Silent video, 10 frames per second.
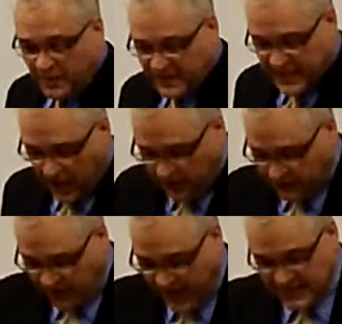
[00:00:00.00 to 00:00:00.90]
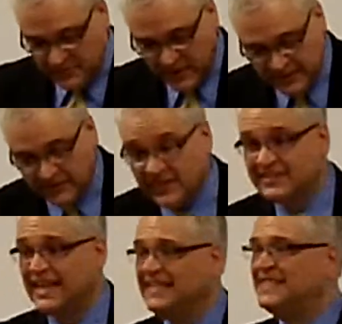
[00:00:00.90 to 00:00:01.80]
about the other aspect of
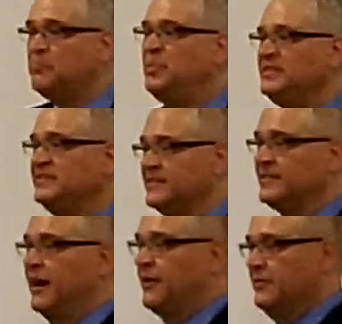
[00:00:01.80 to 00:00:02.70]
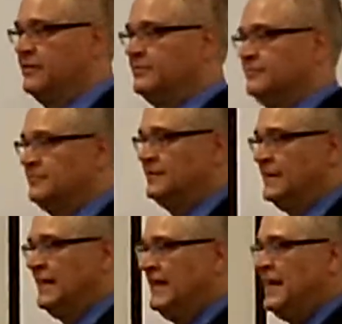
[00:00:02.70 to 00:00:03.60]
this, is the business card.
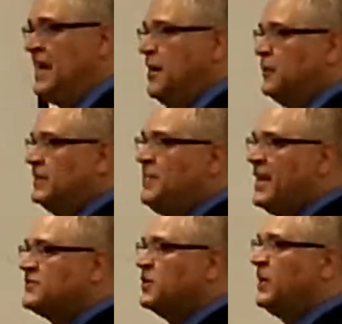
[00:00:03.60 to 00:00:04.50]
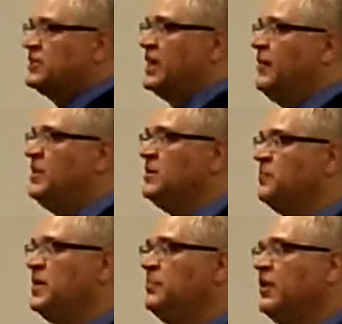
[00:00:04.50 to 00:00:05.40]
Let me ask you a question. How many
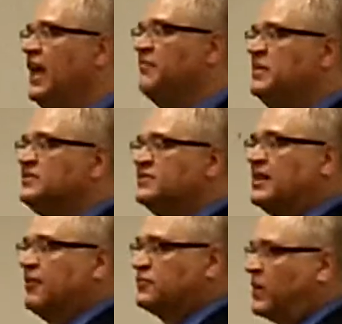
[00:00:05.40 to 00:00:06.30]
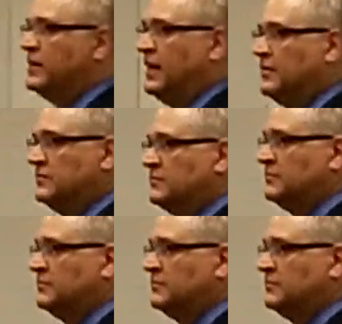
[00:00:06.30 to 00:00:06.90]
people have business cards right now?